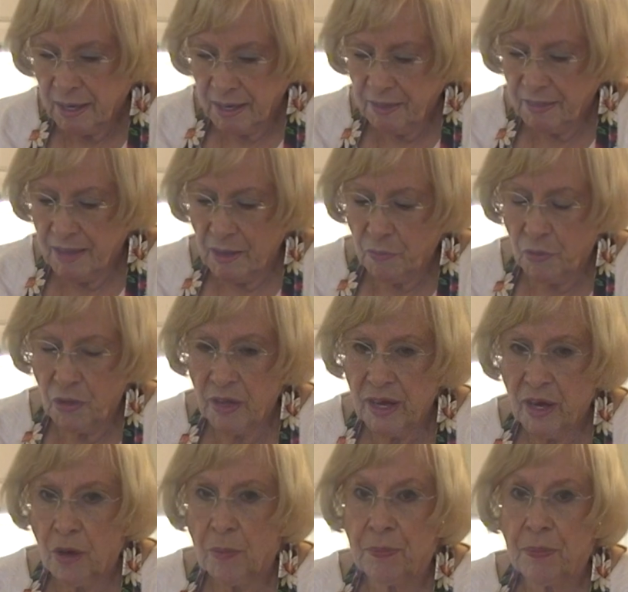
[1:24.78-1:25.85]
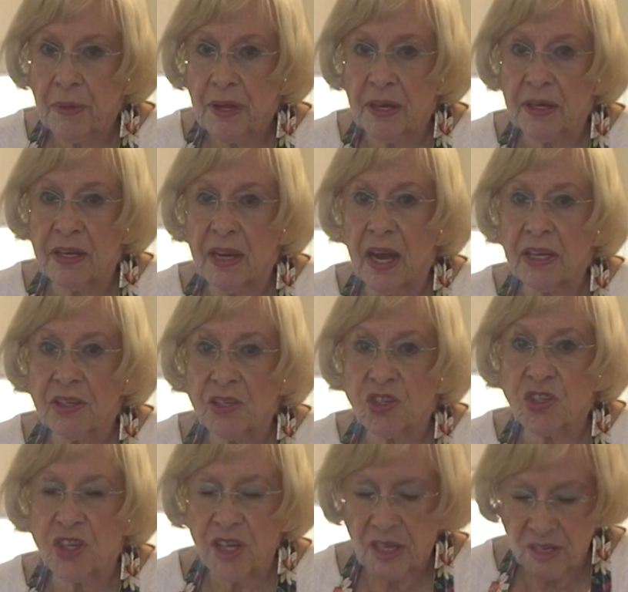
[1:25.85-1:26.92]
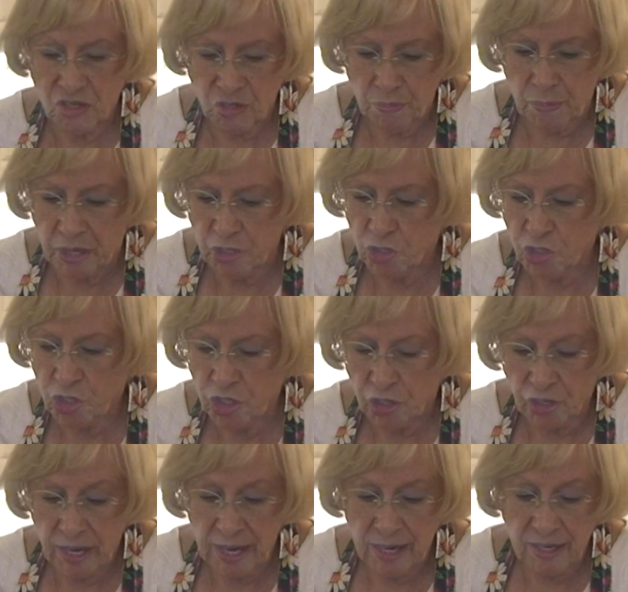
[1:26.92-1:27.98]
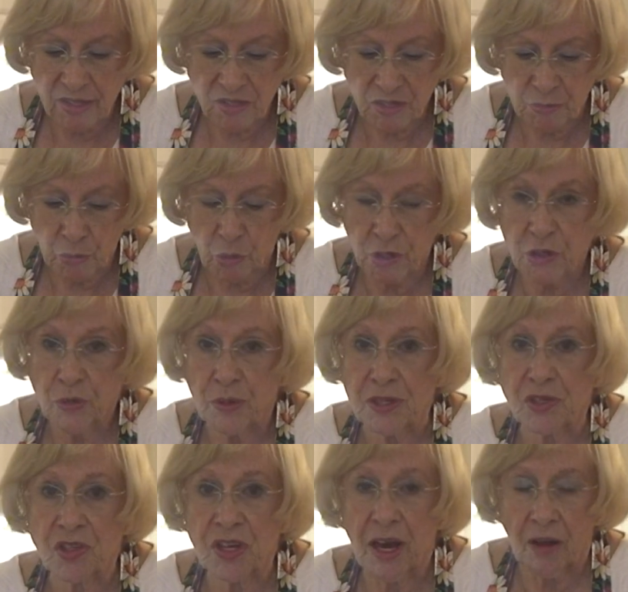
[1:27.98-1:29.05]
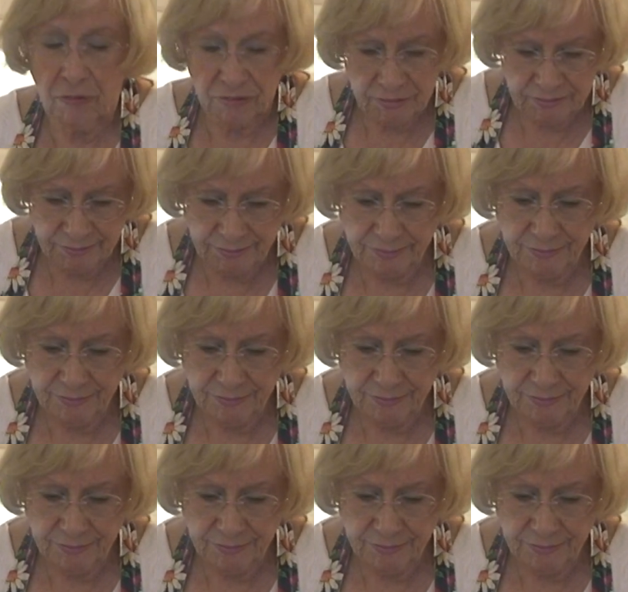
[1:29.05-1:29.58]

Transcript: and that will help it not to stick as much to your hands and more to itself.